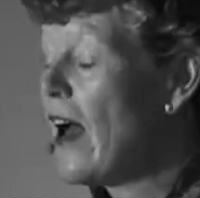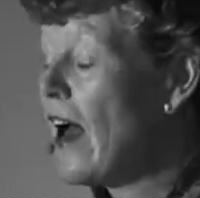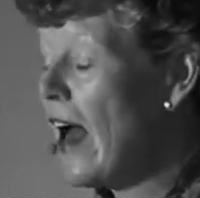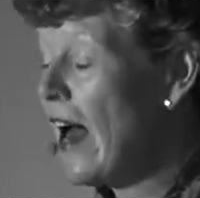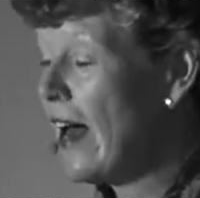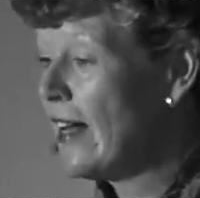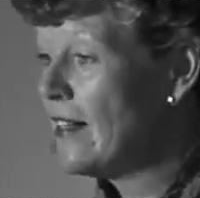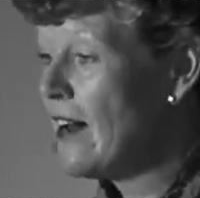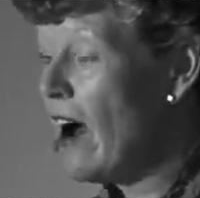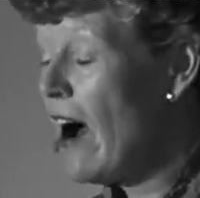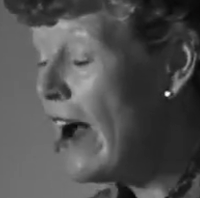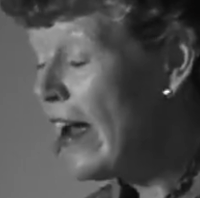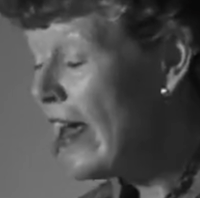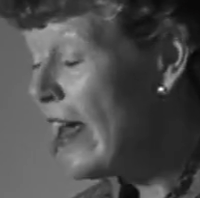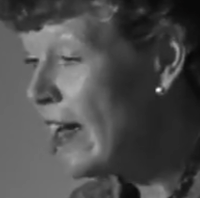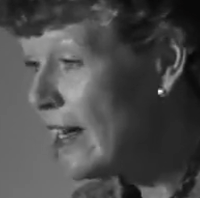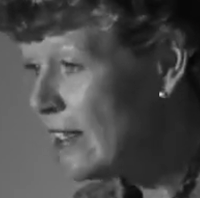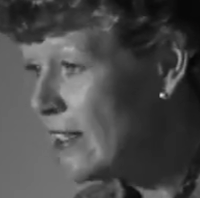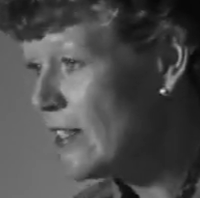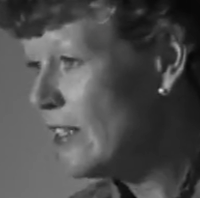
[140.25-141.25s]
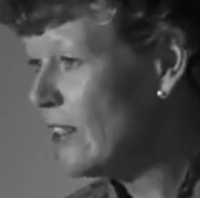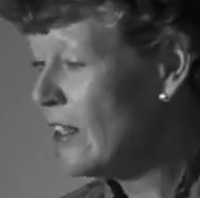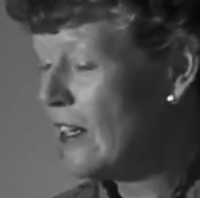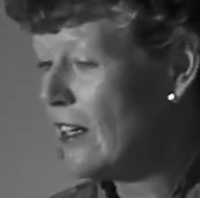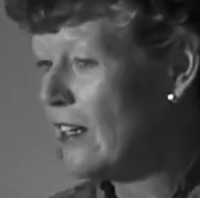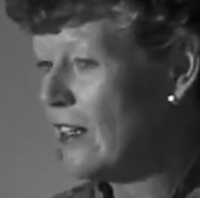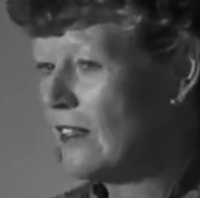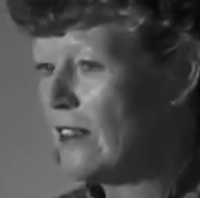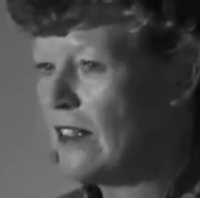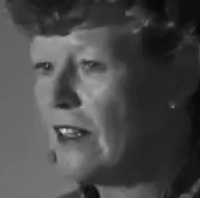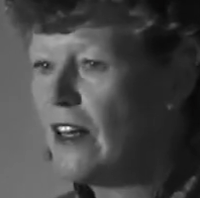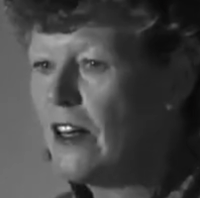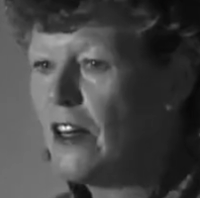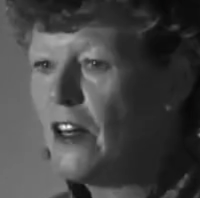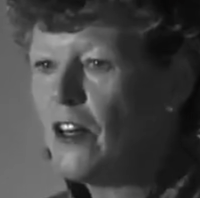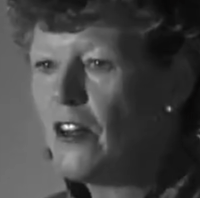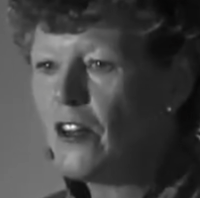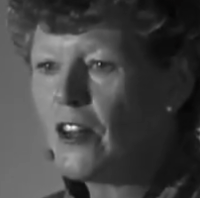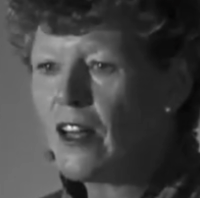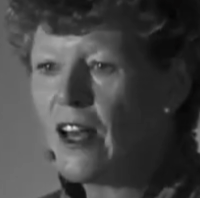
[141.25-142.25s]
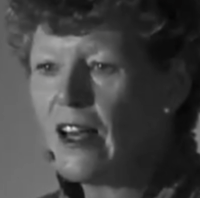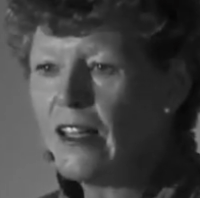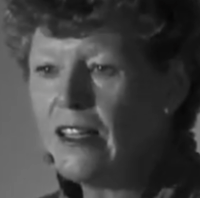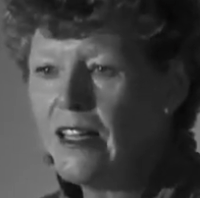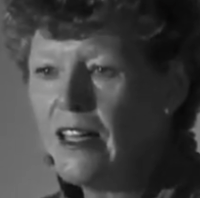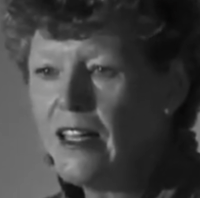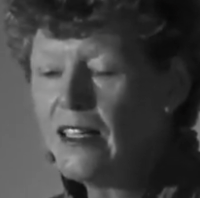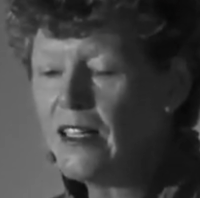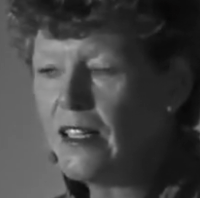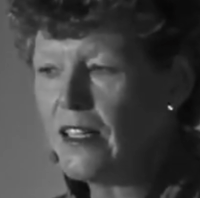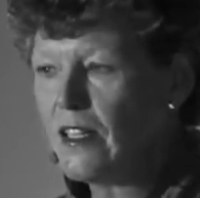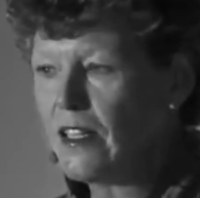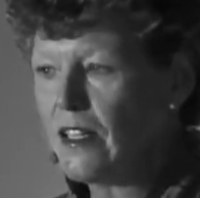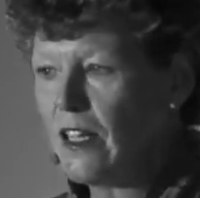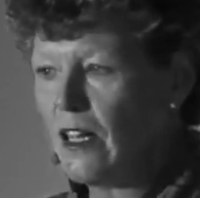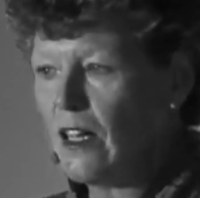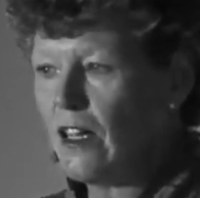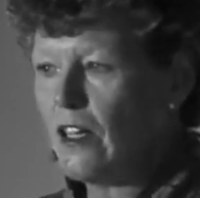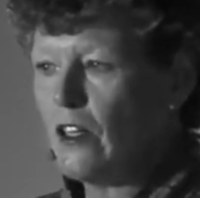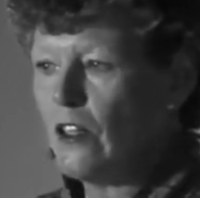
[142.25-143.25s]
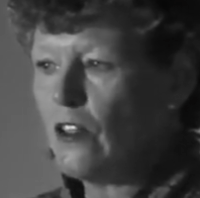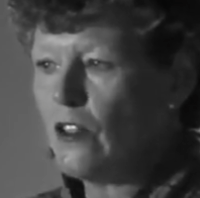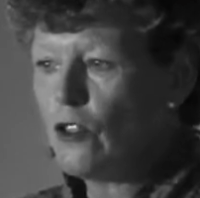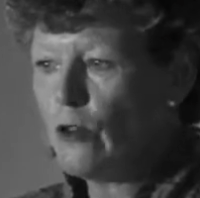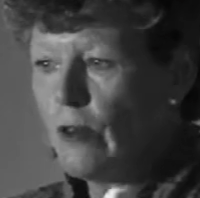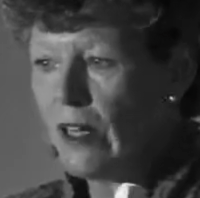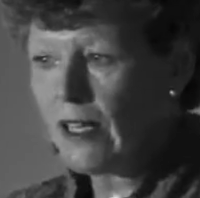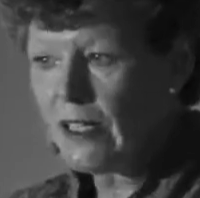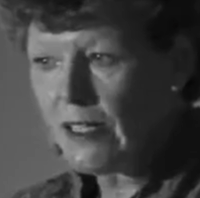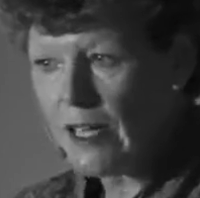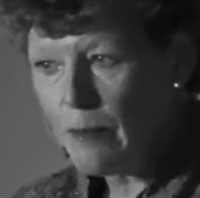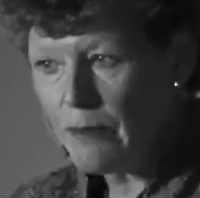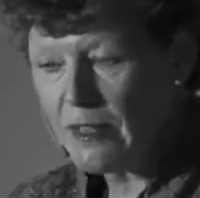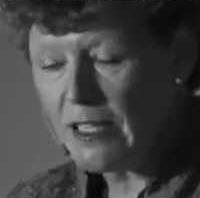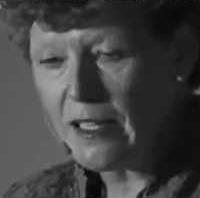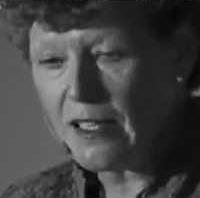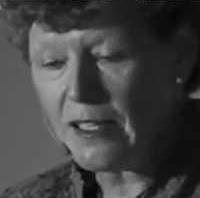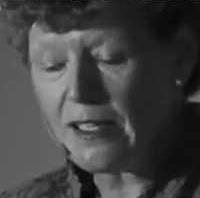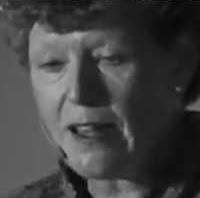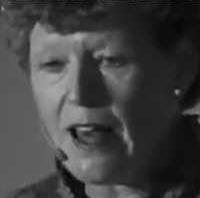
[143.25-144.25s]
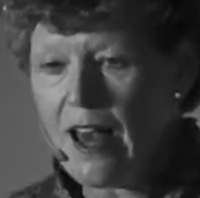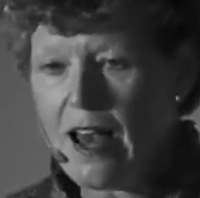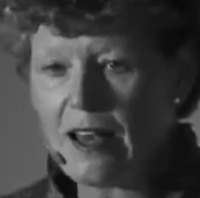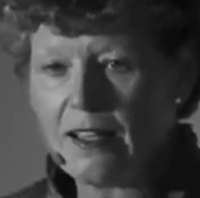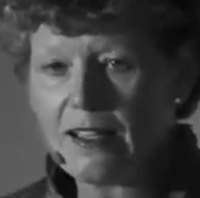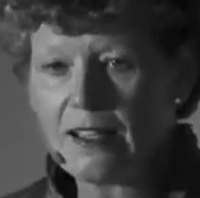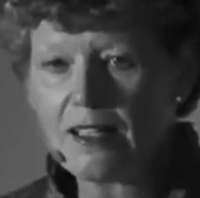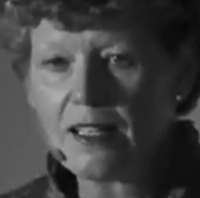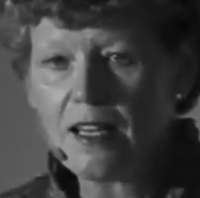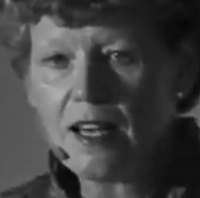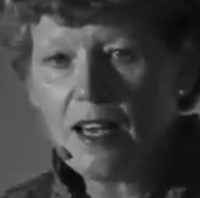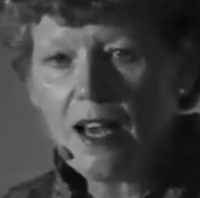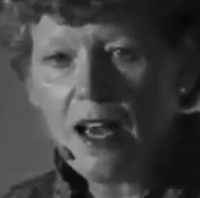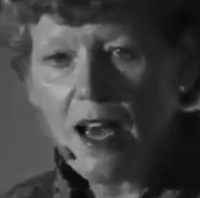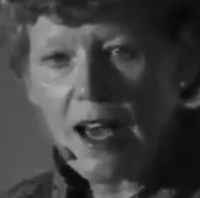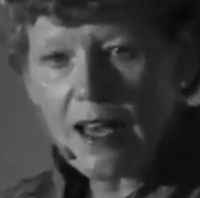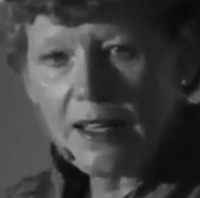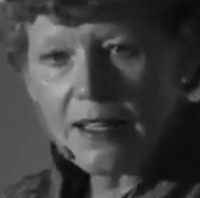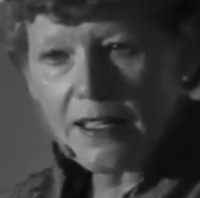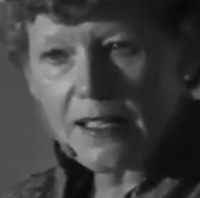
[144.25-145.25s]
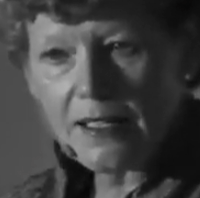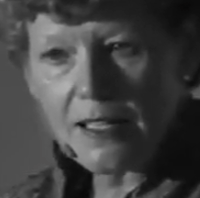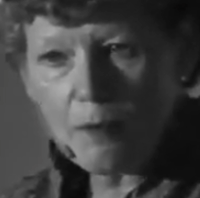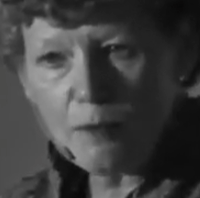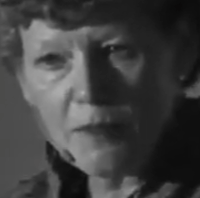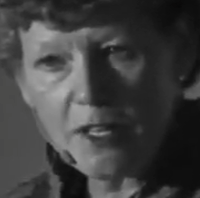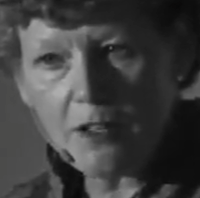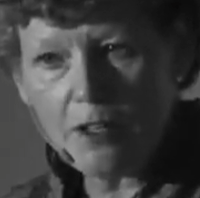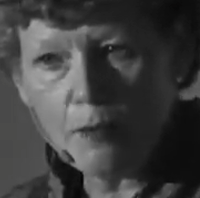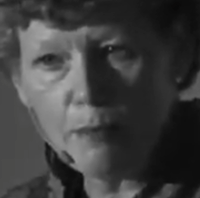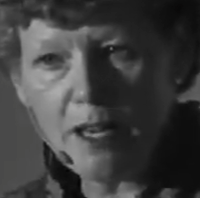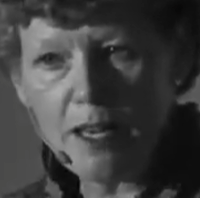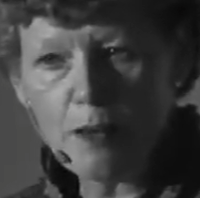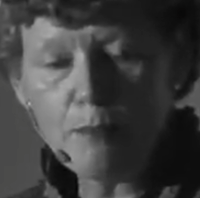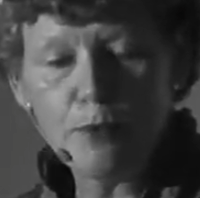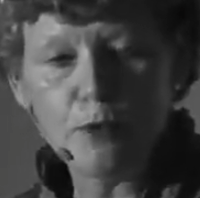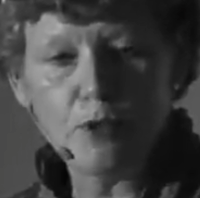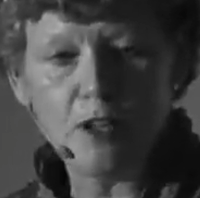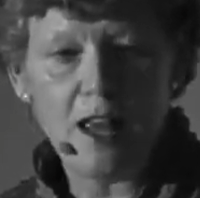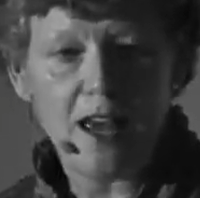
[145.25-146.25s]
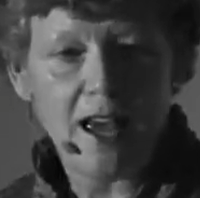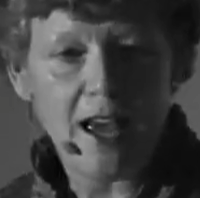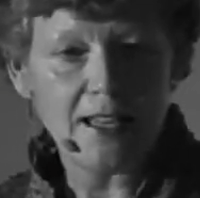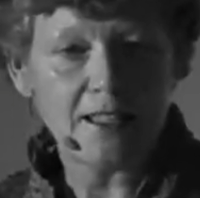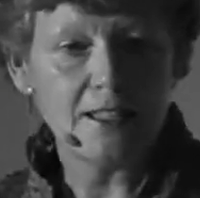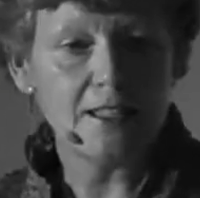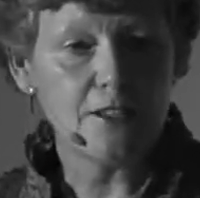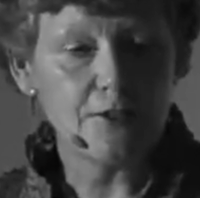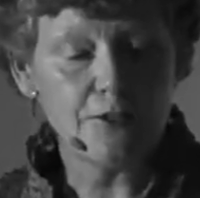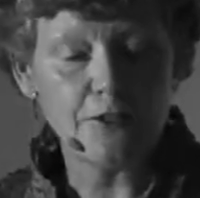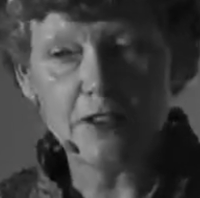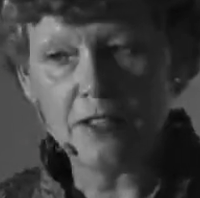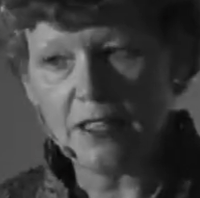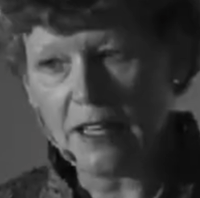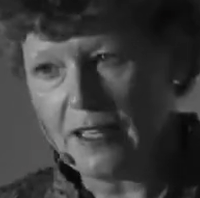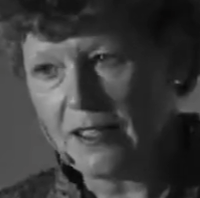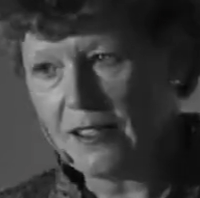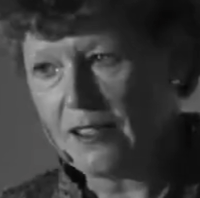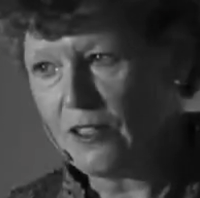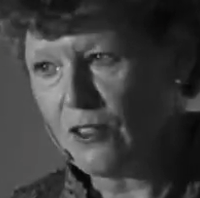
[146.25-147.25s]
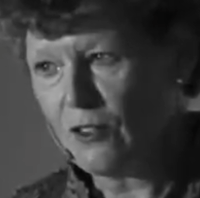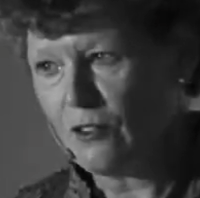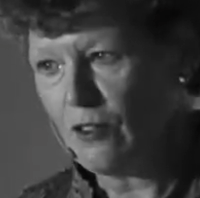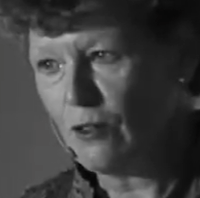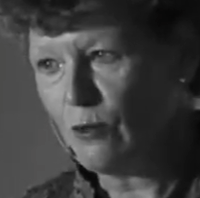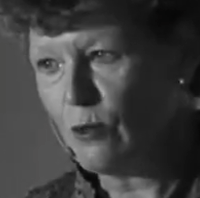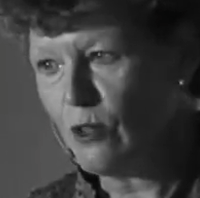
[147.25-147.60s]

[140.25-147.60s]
And I had to learn that I needed to accept it as that and accept other people had different lenses on the